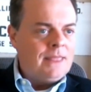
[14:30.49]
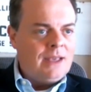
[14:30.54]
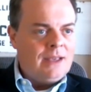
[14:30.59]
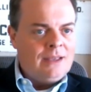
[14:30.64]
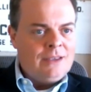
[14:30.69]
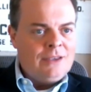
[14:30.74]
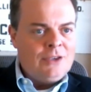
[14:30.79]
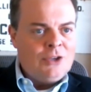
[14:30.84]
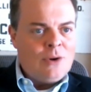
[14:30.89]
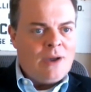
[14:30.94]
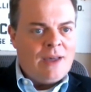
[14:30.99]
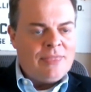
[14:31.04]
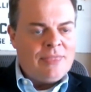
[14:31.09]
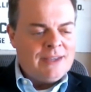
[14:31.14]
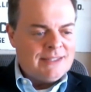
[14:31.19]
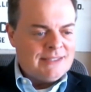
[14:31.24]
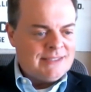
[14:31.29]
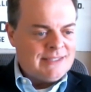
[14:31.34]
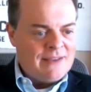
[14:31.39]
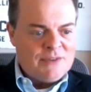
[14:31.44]
you know I
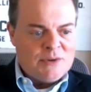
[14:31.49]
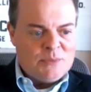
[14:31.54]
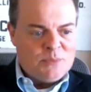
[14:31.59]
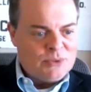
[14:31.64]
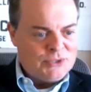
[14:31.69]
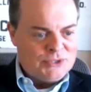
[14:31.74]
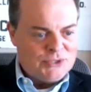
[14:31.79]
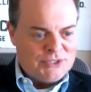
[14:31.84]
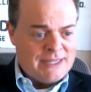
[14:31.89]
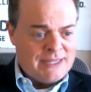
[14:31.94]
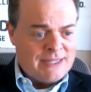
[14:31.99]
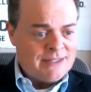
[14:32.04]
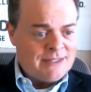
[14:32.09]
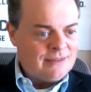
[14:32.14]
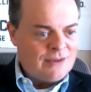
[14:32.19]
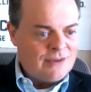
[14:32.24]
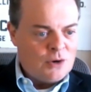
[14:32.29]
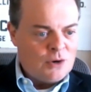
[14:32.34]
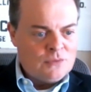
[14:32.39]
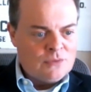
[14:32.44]
think seven percent
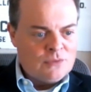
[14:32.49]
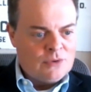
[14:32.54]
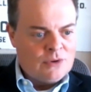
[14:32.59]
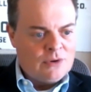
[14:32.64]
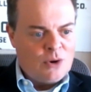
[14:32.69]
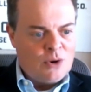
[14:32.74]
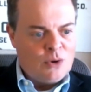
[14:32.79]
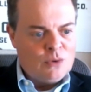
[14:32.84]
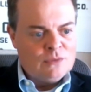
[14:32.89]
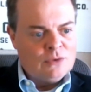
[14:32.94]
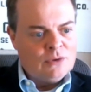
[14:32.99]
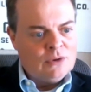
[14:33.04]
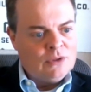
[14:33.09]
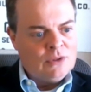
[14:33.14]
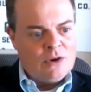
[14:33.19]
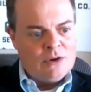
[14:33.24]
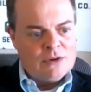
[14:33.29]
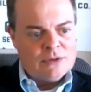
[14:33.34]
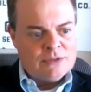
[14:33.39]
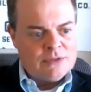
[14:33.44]
over over a
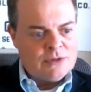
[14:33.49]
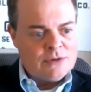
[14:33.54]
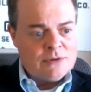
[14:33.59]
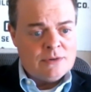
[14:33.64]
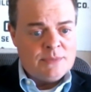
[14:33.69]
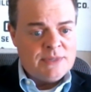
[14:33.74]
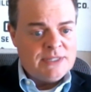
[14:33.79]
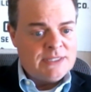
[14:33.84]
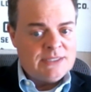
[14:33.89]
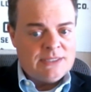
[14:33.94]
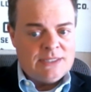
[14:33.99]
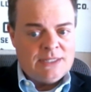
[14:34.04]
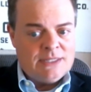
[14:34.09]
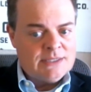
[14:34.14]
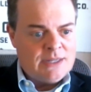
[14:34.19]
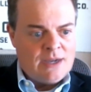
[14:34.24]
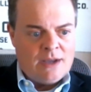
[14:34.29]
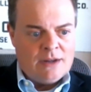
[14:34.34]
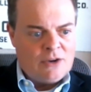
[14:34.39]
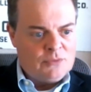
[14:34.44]
long term is is
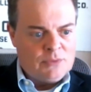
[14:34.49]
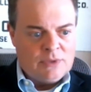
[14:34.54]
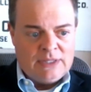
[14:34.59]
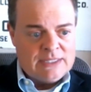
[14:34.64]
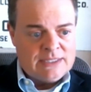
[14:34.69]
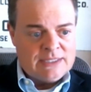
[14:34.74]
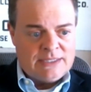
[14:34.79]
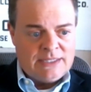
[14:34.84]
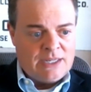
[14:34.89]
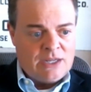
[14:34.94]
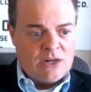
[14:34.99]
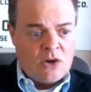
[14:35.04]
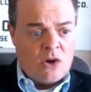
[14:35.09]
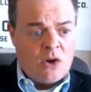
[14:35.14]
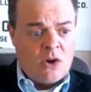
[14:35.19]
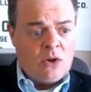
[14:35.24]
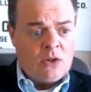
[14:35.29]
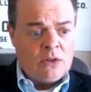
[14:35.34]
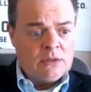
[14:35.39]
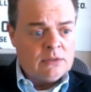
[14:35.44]
not unrealistic at
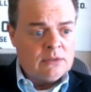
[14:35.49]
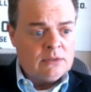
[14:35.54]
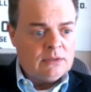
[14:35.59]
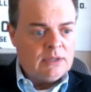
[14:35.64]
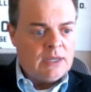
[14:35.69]
all.